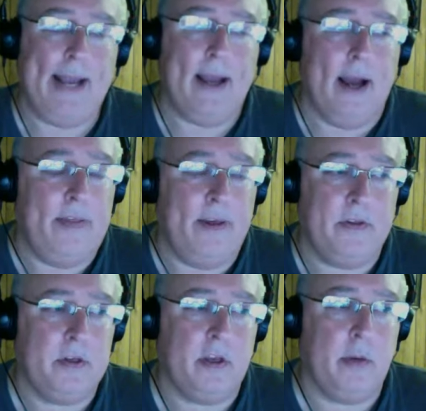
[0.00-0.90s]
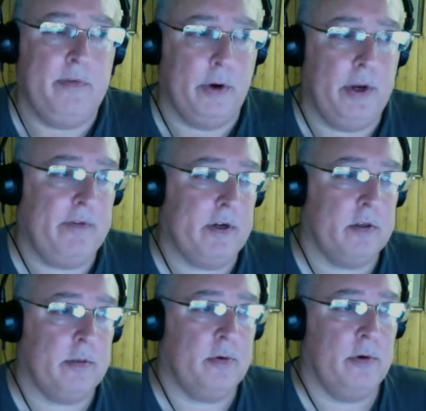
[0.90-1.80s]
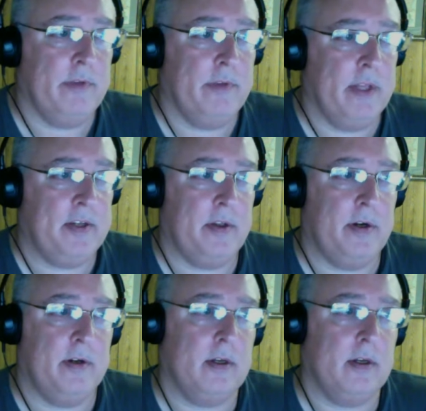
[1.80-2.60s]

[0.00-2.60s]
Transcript: think this is going to be very difficult to prove unless there's